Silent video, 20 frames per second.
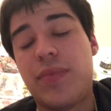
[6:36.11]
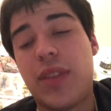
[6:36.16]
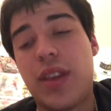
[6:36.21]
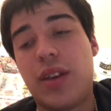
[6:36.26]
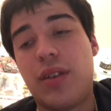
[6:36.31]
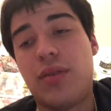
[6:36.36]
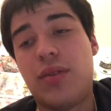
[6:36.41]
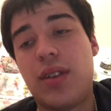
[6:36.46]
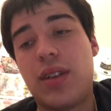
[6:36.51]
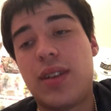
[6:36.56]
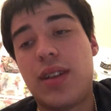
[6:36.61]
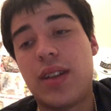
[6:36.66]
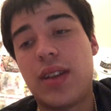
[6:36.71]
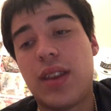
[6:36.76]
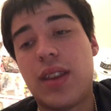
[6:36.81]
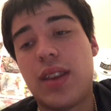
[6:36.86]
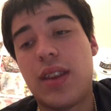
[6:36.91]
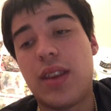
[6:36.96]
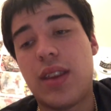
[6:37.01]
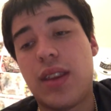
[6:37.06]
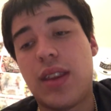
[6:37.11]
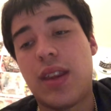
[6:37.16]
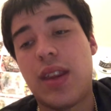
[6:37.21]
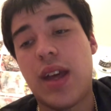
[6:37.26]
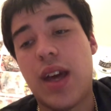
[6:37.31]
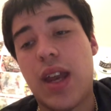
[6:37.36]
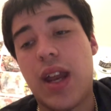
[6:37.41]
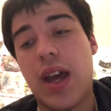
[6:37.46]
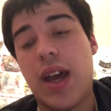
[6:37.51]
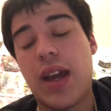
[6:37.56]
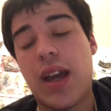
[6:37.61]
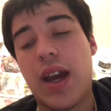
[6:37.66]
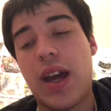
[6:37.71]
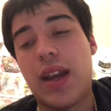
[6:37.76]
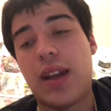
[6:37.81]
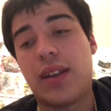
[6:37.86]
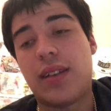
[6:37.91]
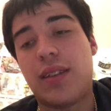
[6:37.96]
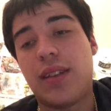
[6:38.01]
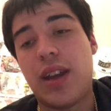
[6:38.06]
the only thing that I got
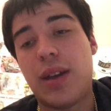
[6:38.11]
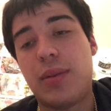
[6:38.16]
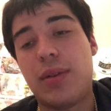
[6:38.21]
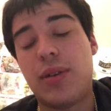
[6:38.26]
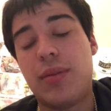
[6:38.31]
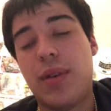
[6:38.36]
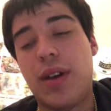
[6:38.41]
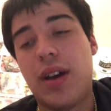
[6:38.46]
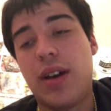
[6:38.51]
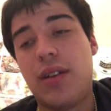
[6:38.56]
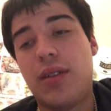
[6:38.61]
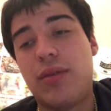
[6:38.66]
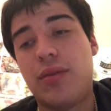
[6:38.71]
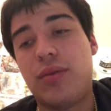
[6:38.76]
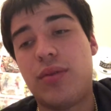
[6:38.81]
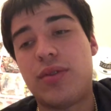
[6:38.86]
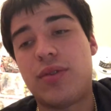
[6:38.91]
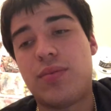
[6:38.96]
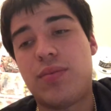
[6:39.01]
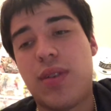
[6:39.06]
excitement about was